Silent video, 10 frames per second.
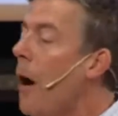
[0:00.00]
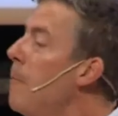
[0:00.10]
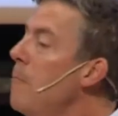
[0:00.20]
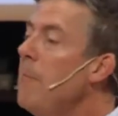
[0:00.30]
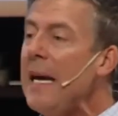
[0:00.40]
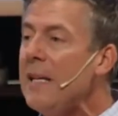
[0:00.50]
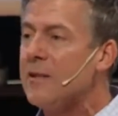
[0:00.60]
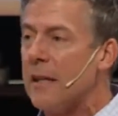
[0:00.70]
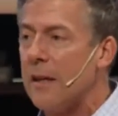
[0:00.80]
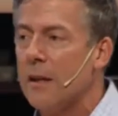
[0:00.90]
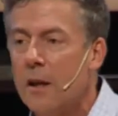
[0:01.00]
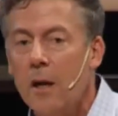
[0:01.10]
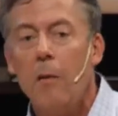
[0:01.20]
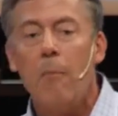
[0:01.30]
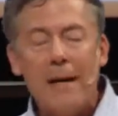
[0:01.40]
amazing,
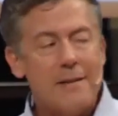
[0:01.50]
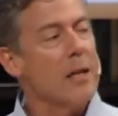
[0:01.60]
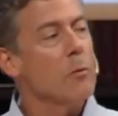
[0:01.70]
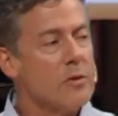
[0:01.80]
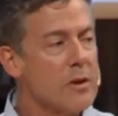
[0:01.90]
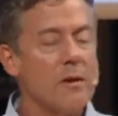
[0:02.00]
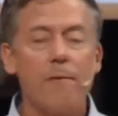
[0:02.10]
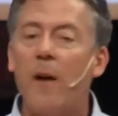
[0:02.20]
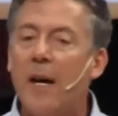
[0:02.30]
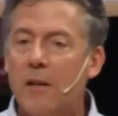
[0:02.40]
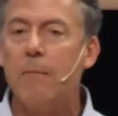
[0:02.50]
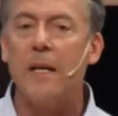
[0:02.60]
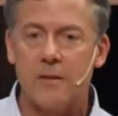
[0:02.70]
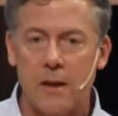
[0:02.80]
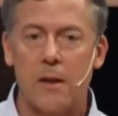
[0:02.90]
my talent was going to find
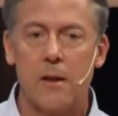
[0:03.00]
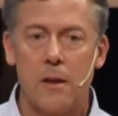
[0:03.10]
amazing.